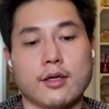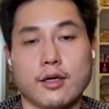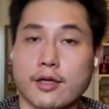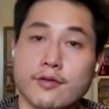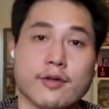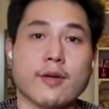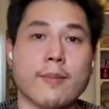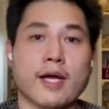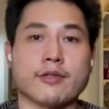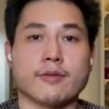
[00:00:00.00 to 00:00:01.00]
uh, as you
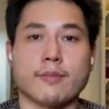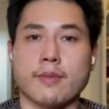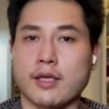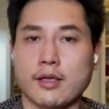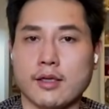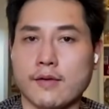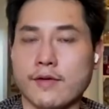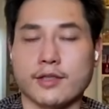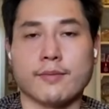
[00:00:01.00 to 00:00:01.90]
can imagine, being a